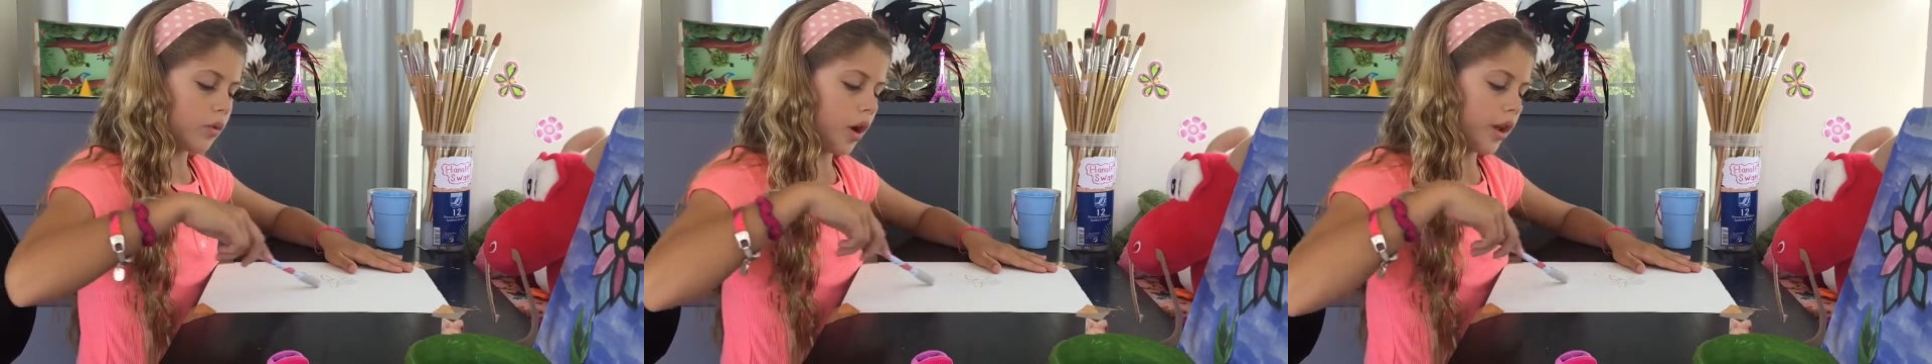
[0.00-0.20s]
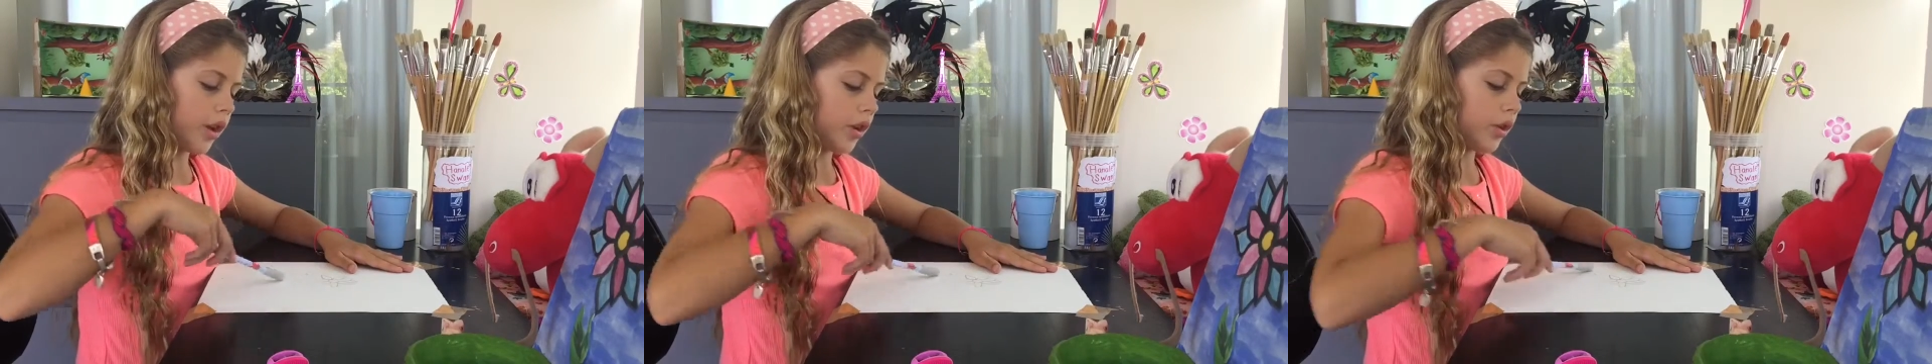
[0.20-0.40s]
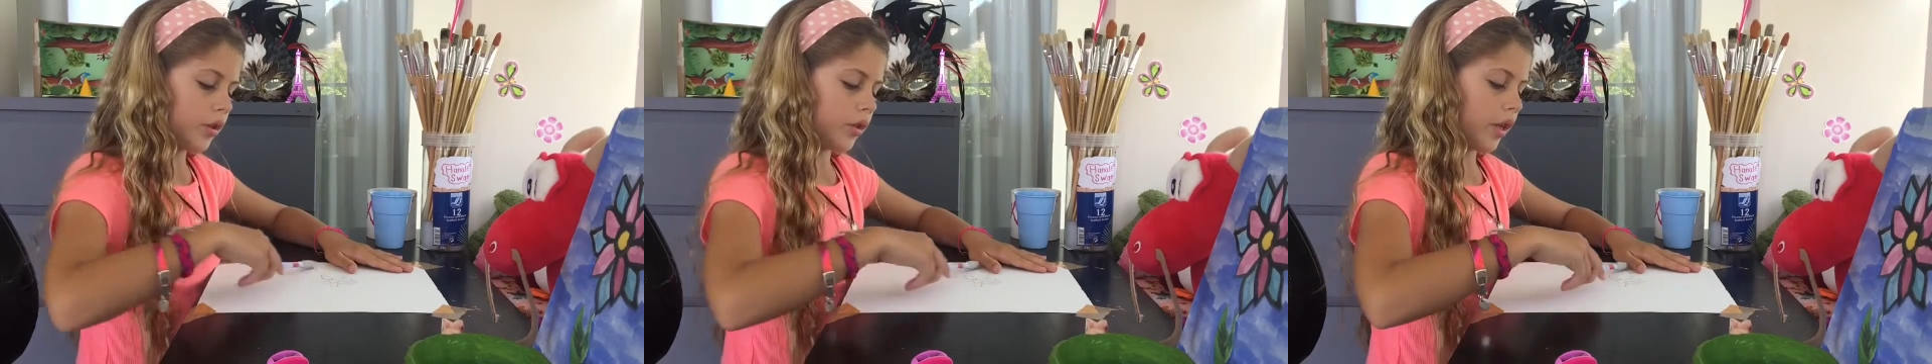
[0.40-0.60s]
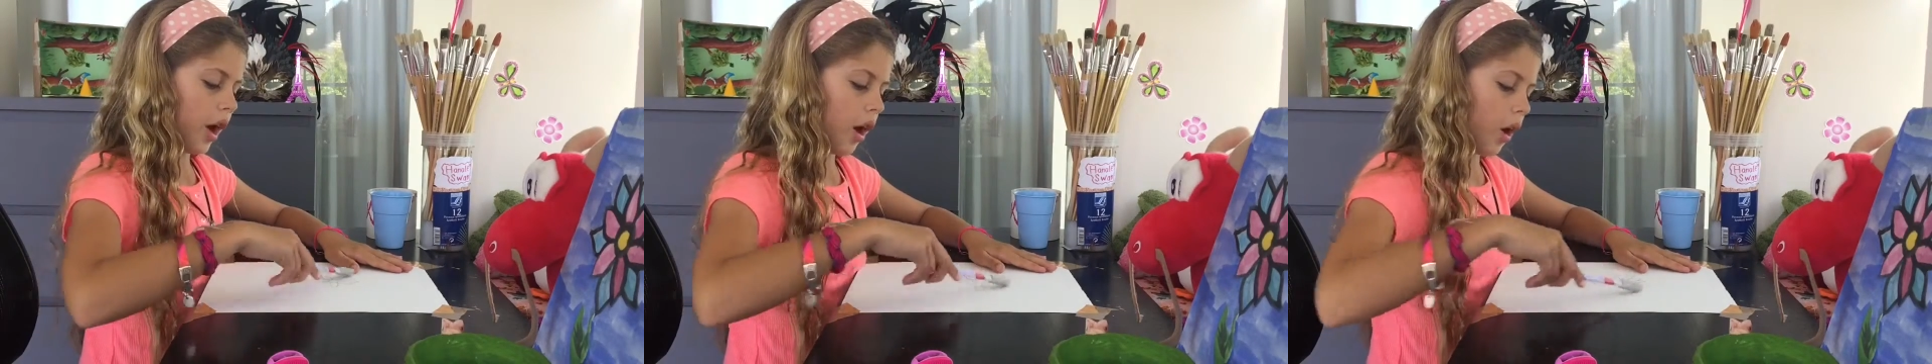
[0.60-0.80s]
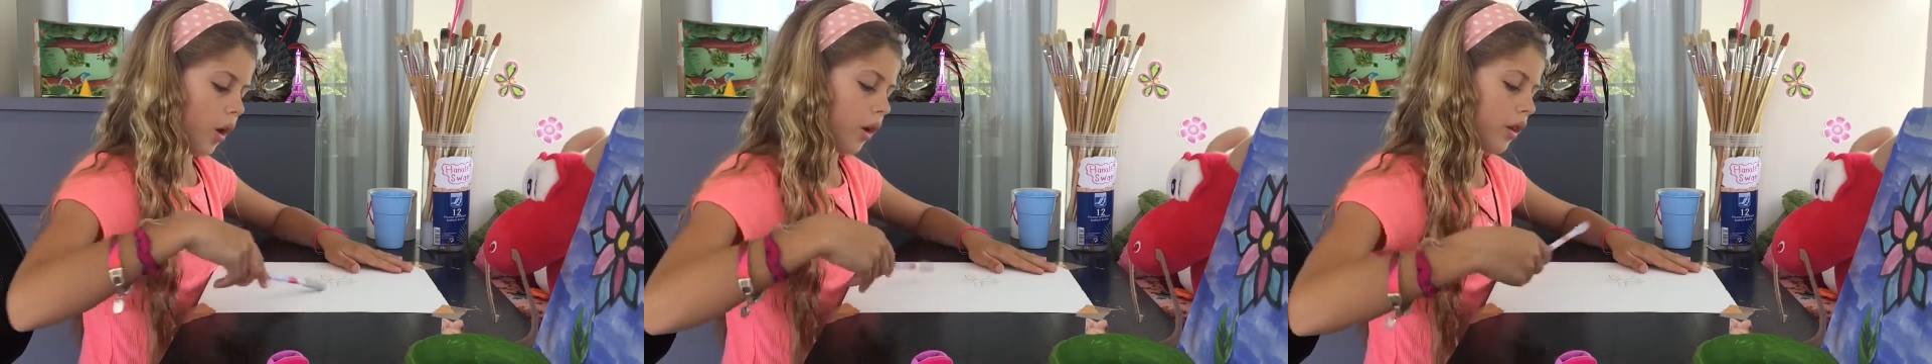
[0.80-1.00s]
want to do
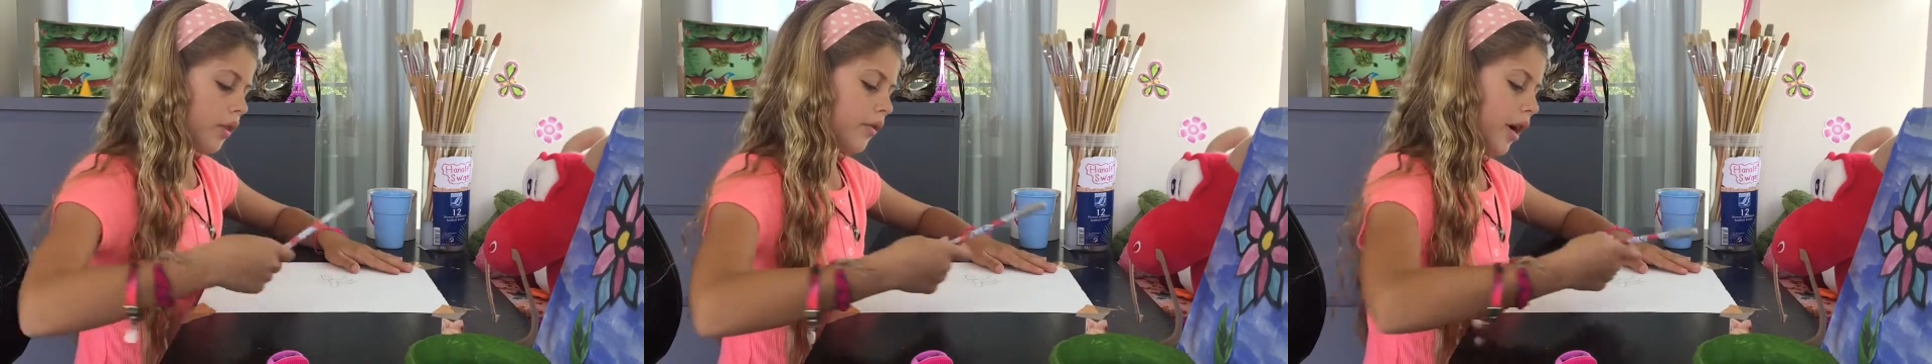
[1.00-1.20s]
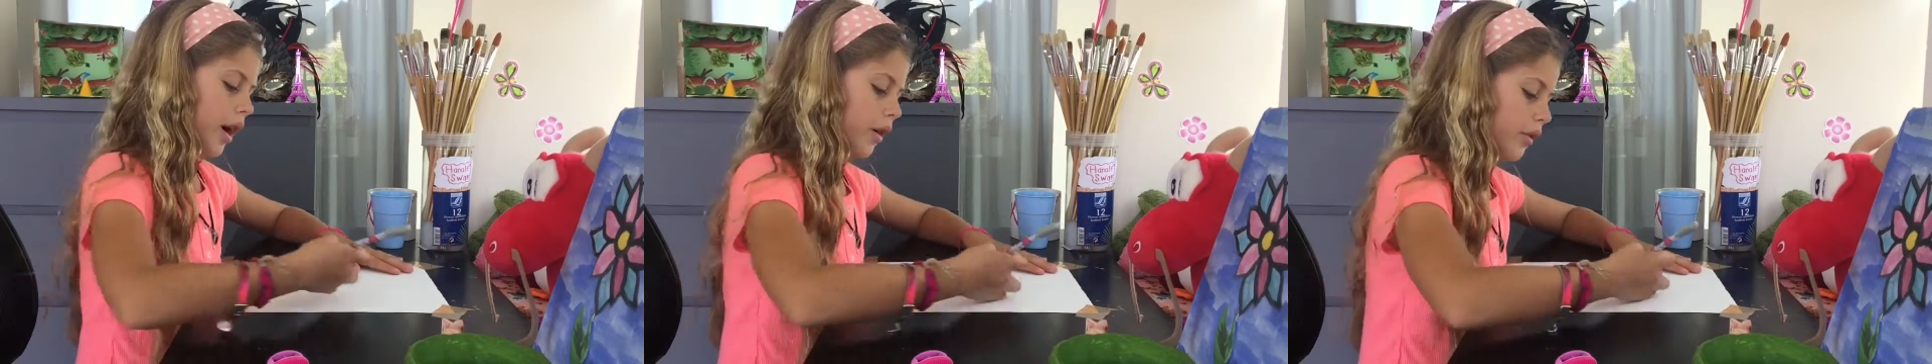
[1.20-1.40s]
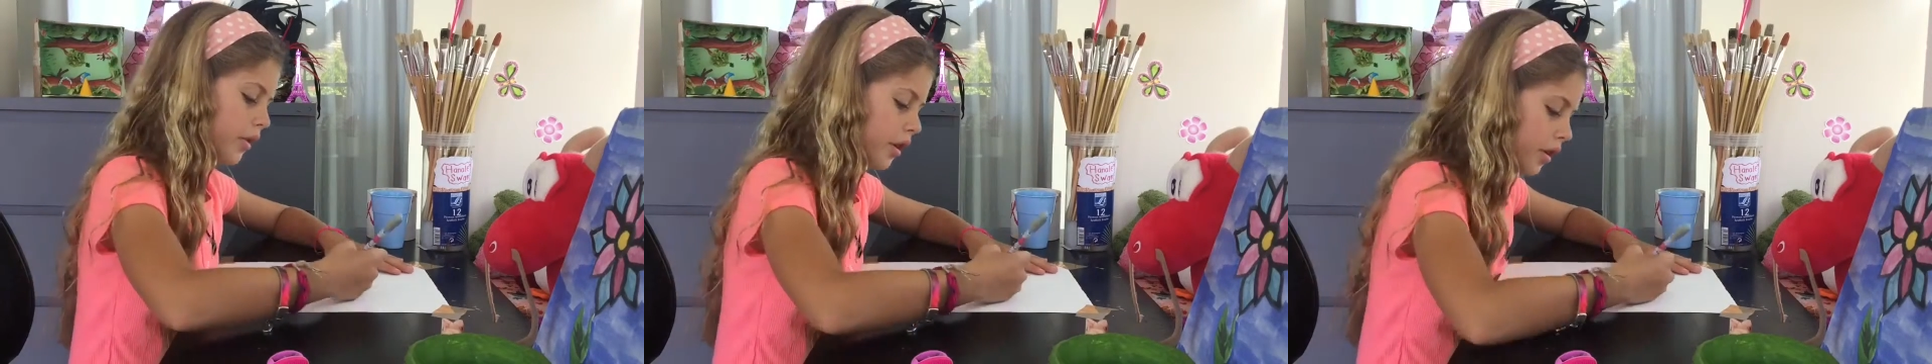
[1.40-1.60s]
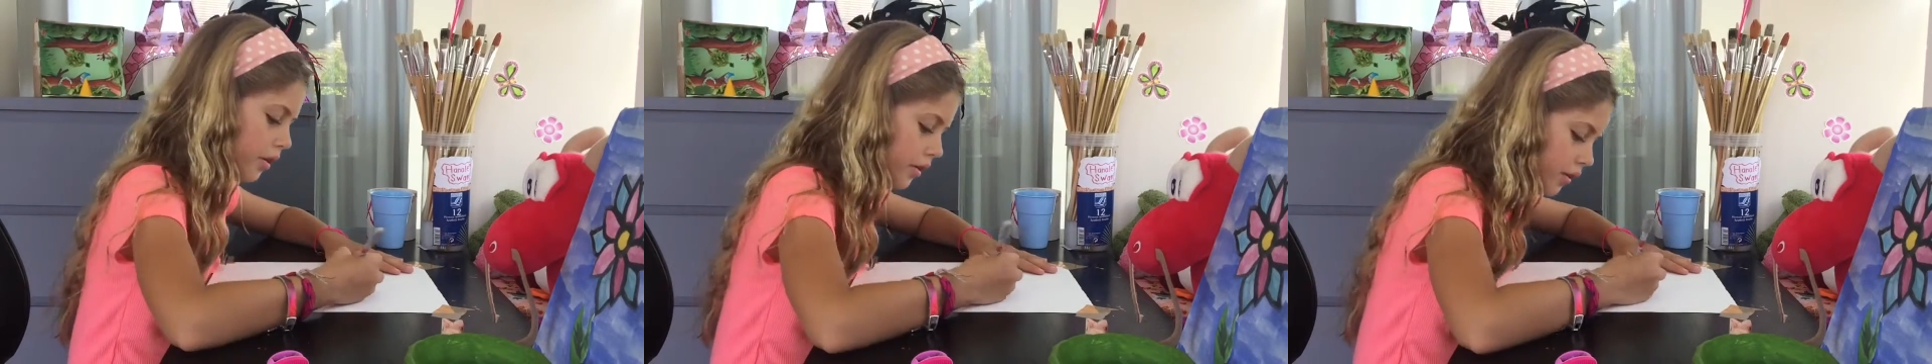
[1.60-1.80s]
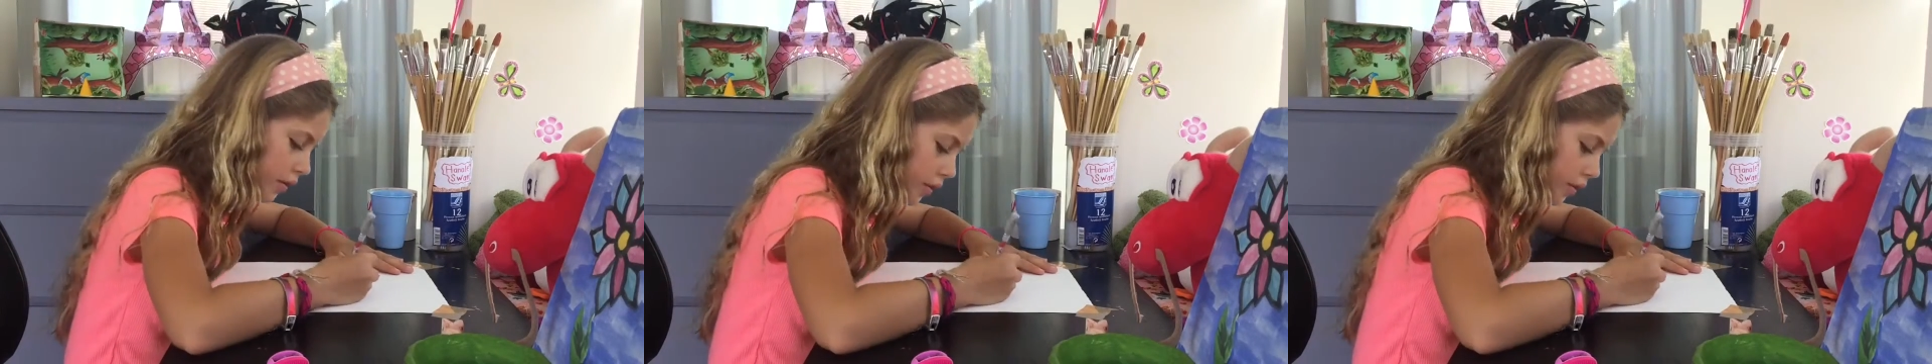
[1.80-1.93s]
that all around.